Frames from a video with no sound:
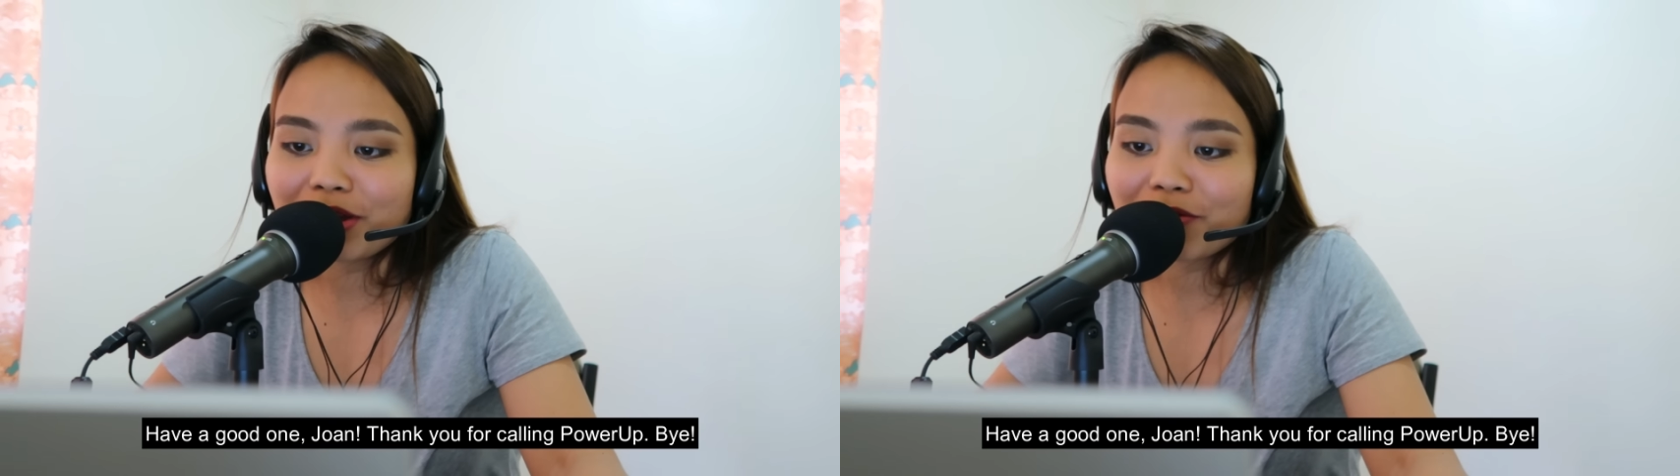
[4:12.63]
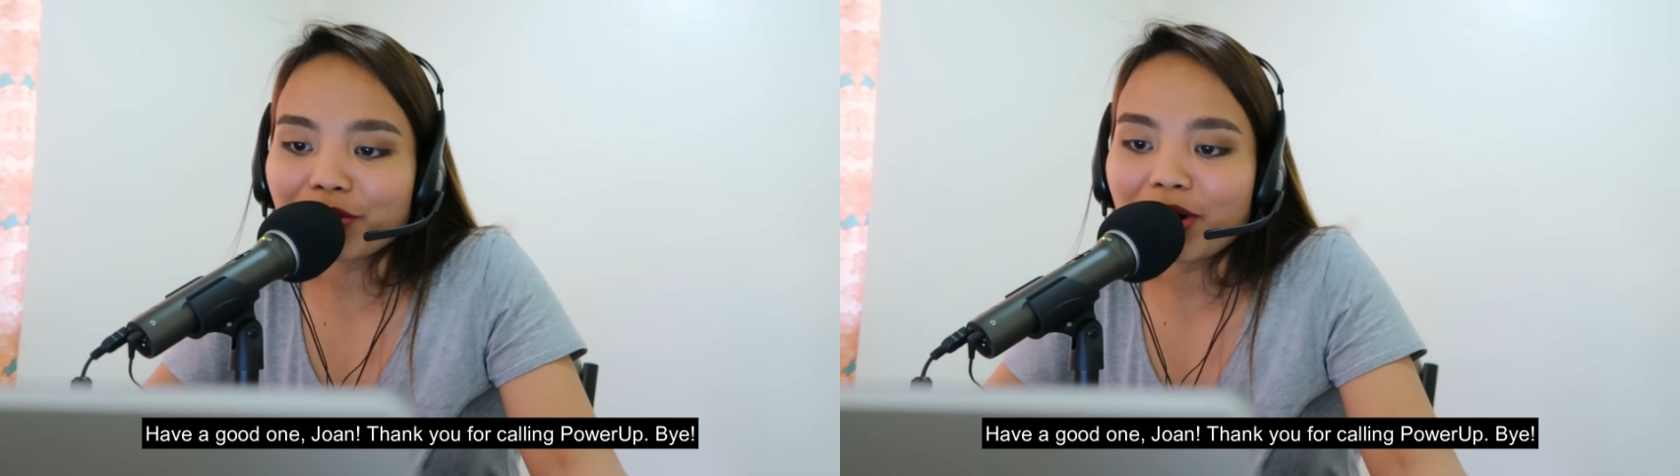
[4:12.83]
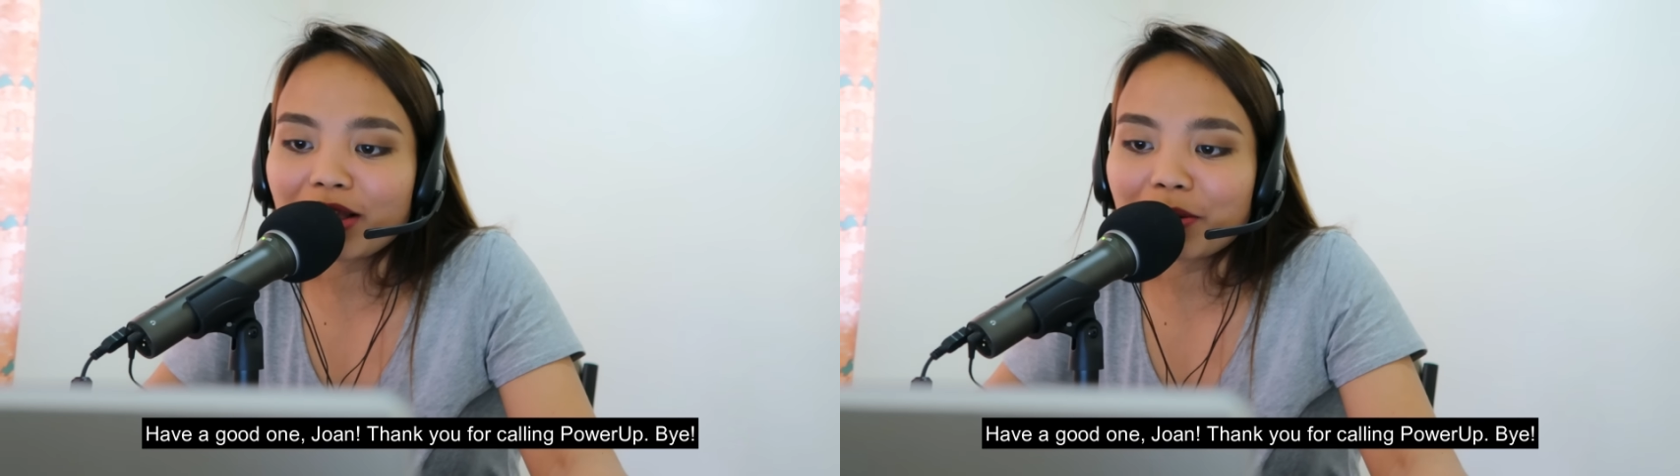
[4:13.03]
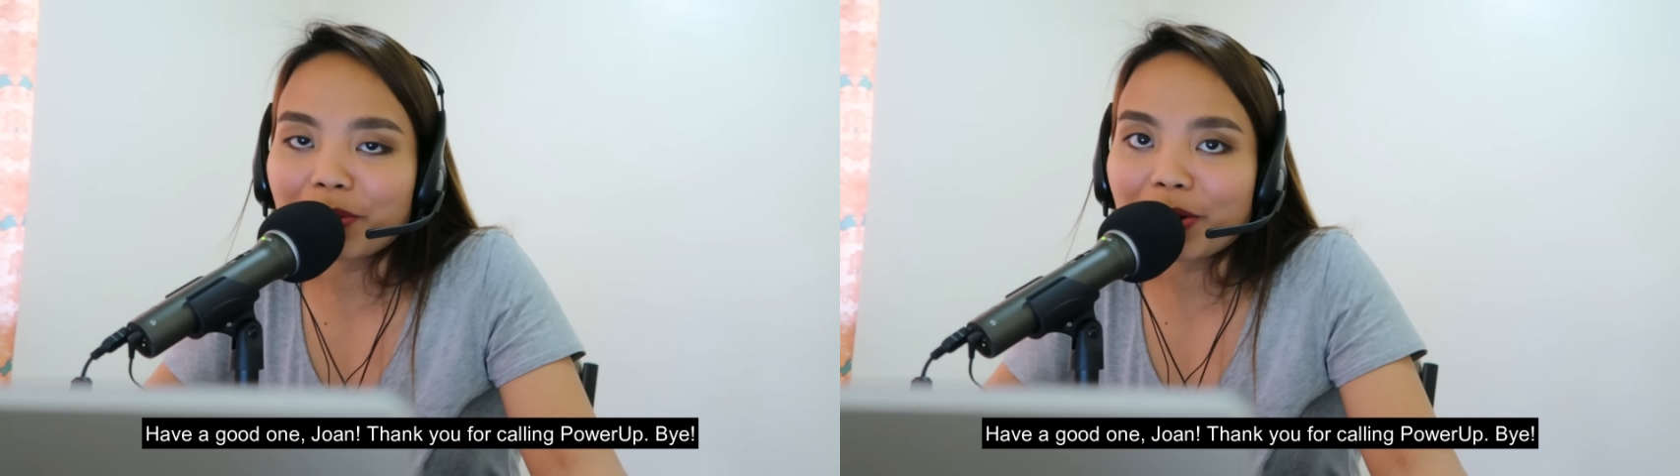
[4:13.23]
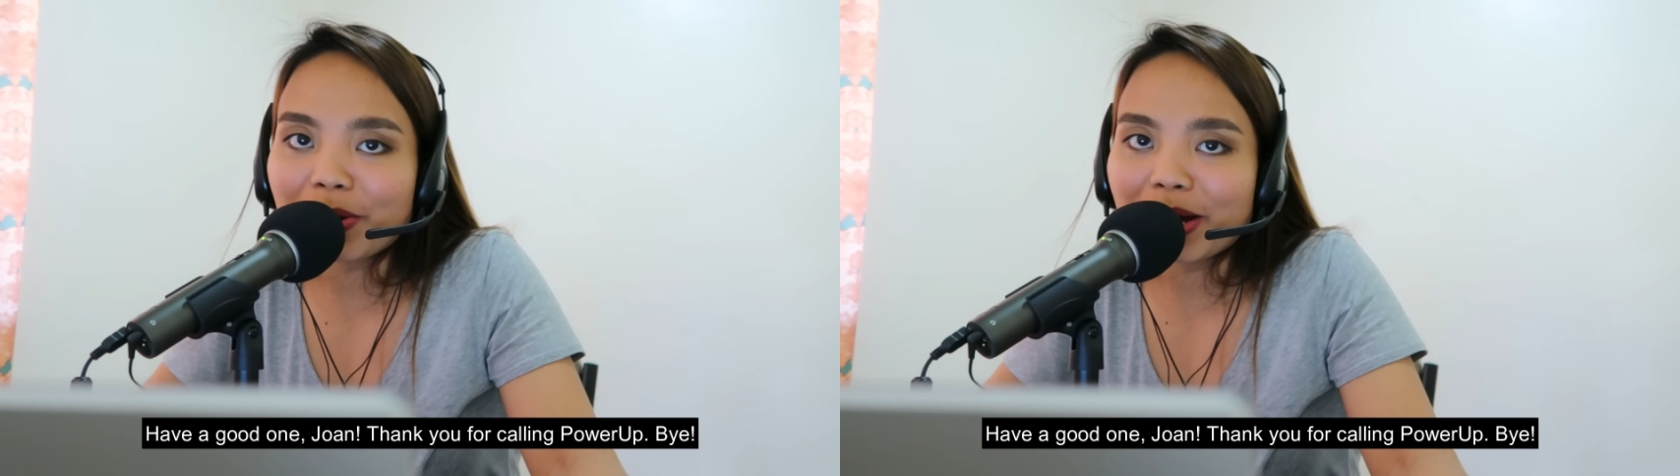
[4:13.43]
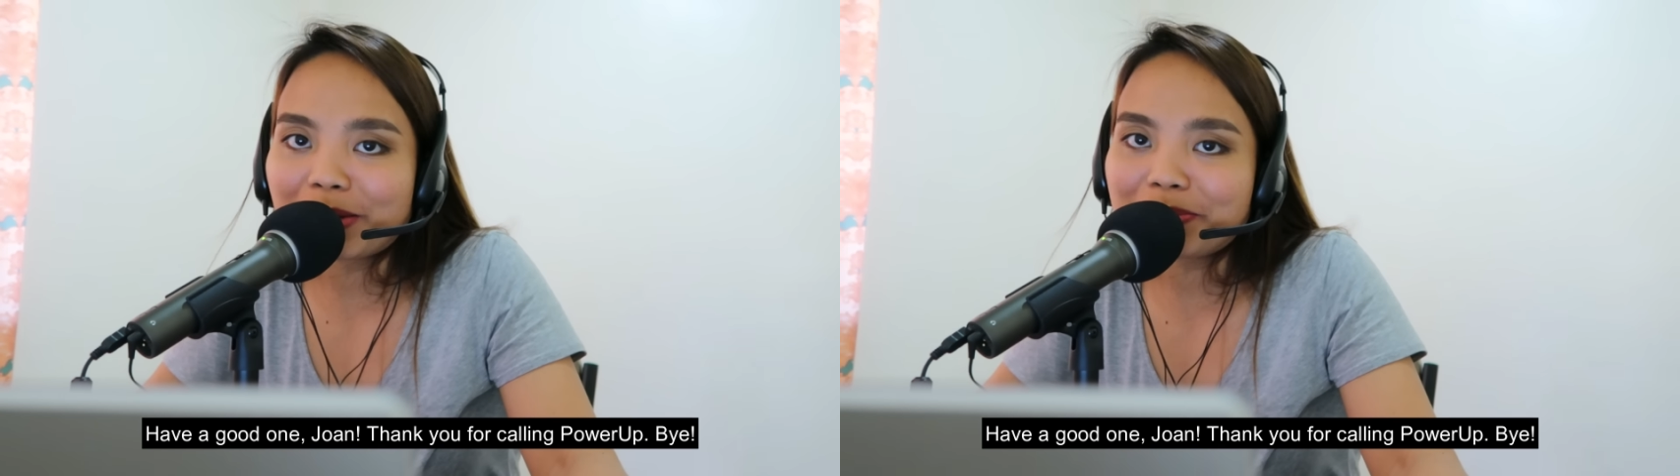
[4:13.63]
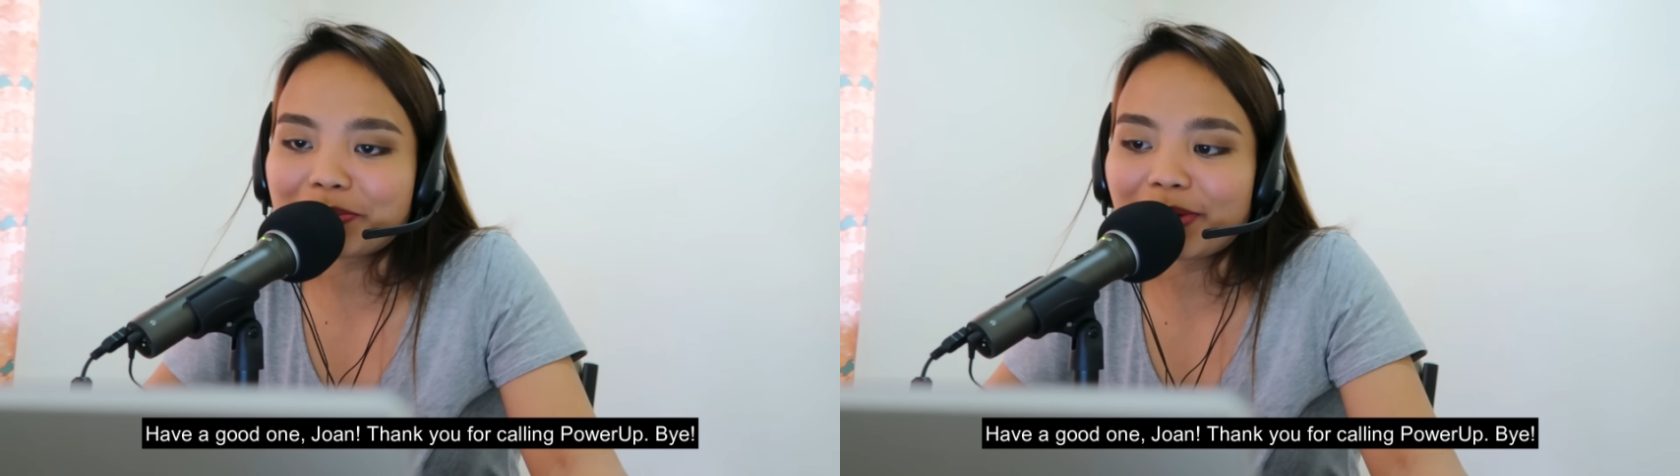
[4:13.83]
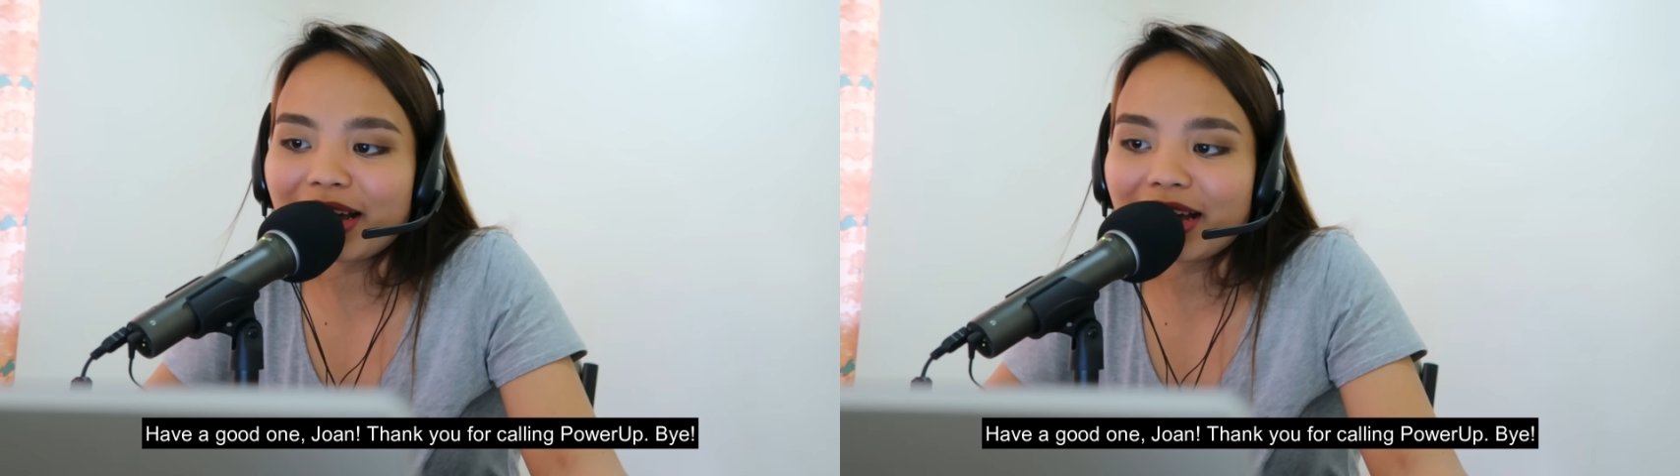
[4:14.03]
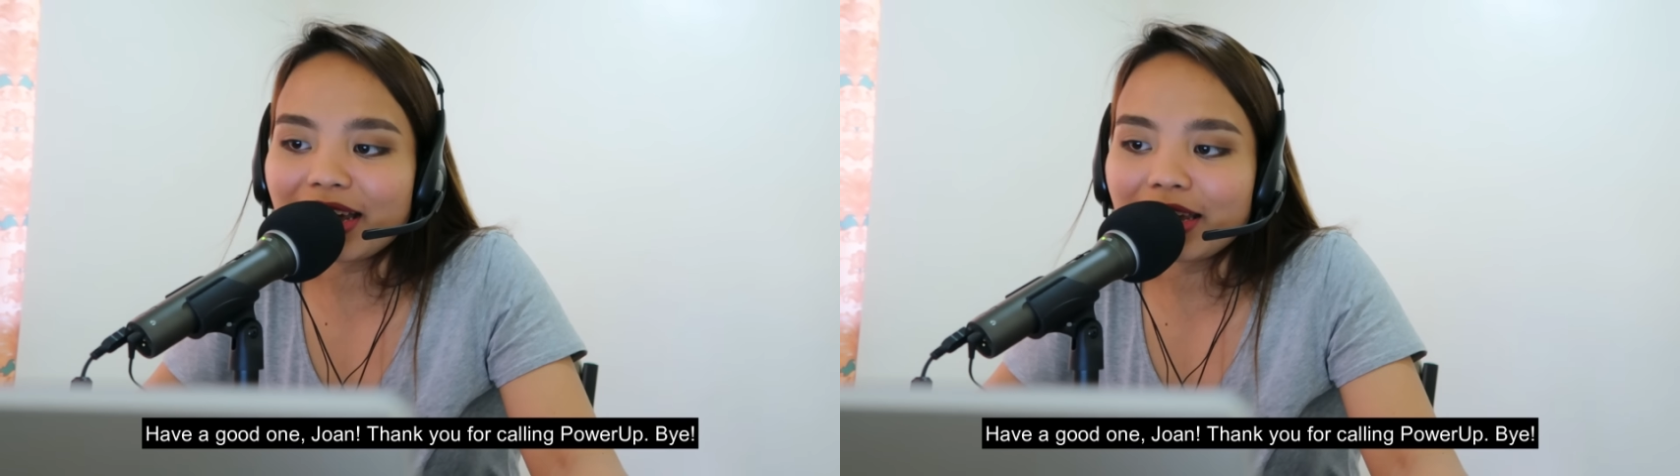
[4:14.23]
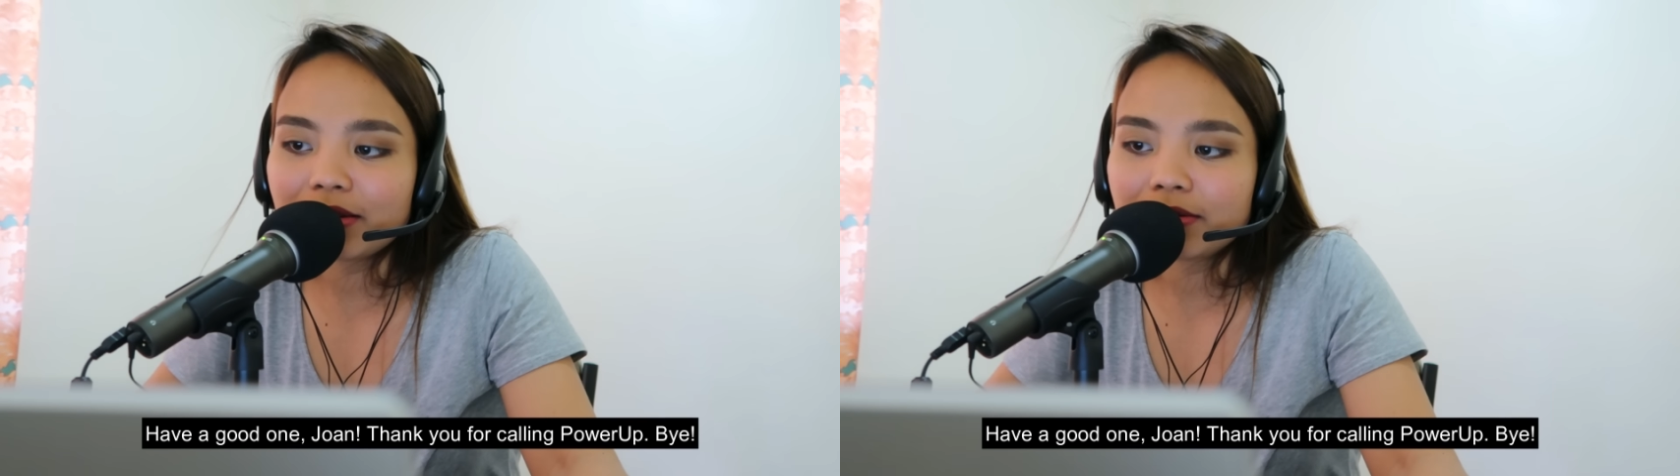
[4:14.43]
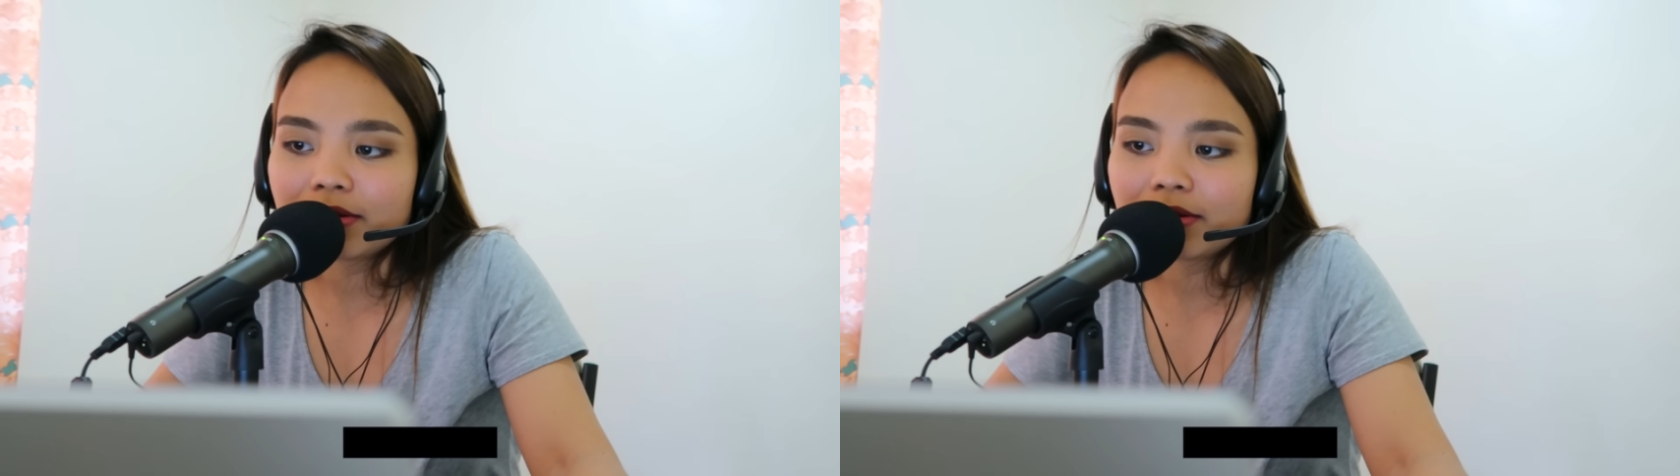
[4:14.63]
Thank you for calling Power Up. Bye.